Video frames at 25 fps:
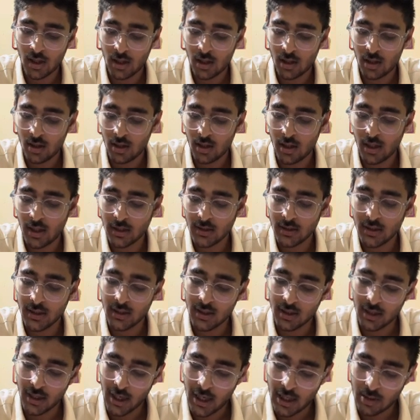And it
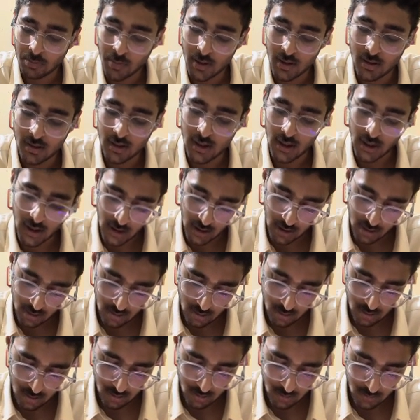can be seen
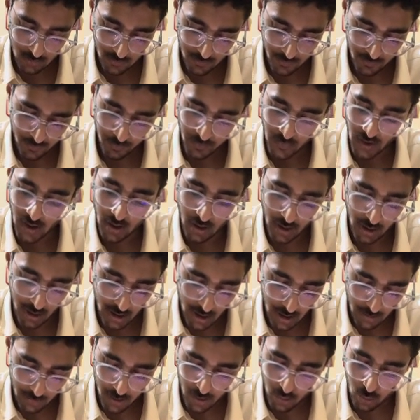in
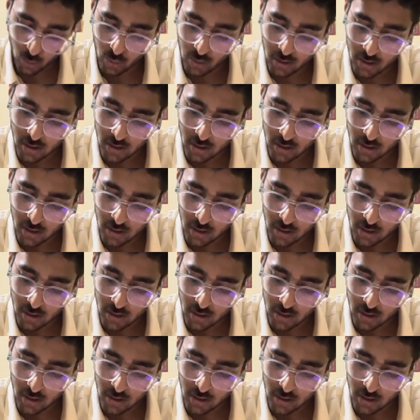about